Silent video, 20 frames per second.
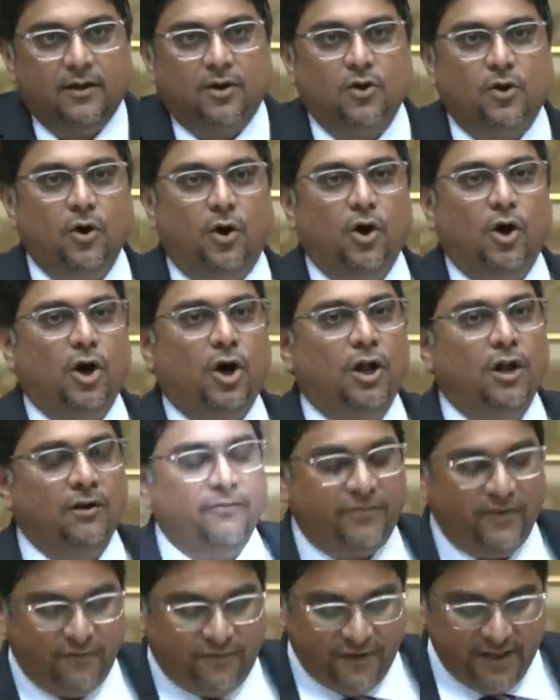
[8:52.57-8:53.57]
the
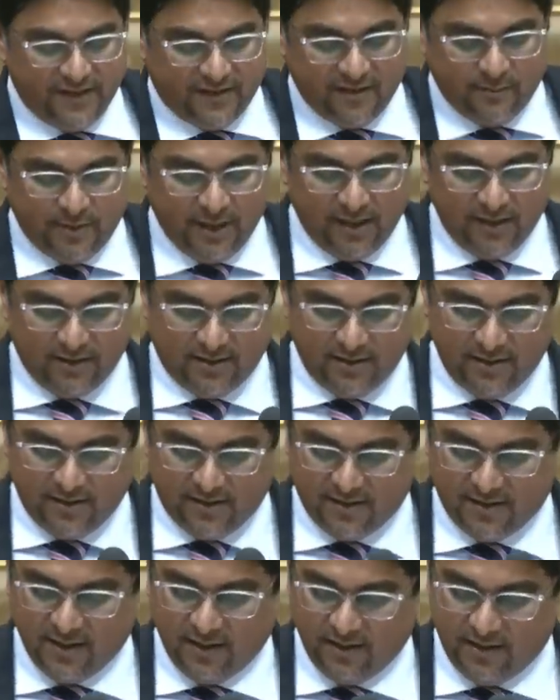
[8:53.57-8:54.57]
call for feasibility
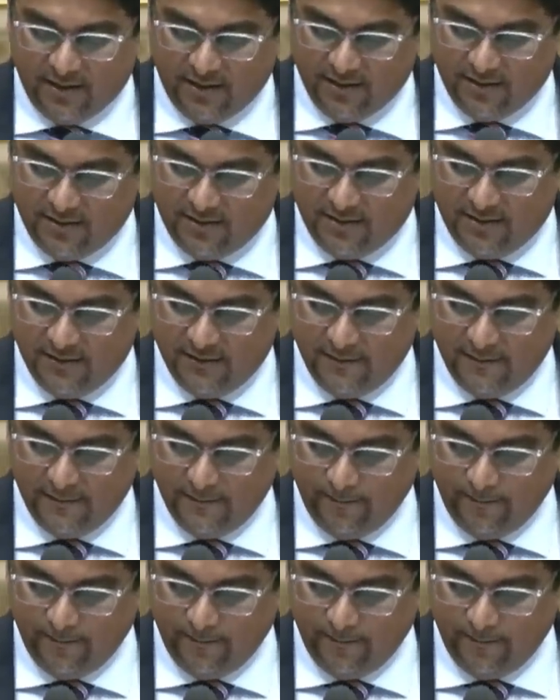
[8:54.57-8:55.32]
studies.